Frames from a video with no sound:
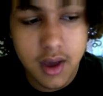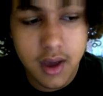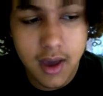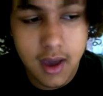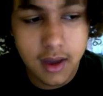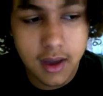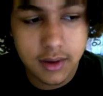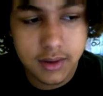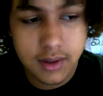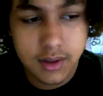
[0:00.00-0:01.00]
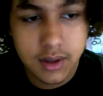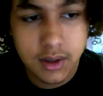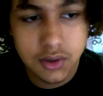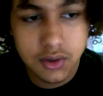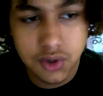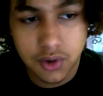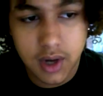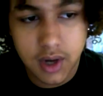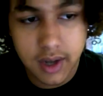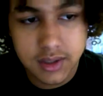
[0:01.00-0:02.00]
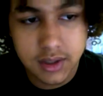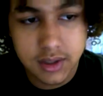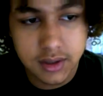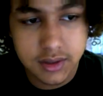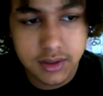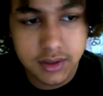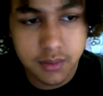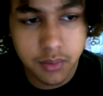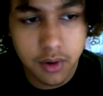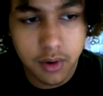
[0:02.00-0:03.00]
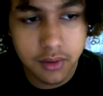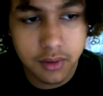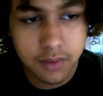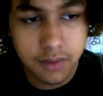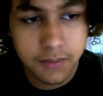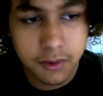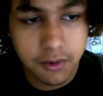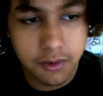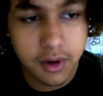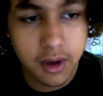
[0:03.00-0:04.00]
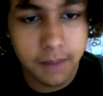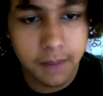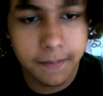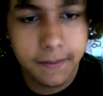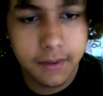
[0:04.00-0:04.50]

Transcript: and Jocasta's brother Creon,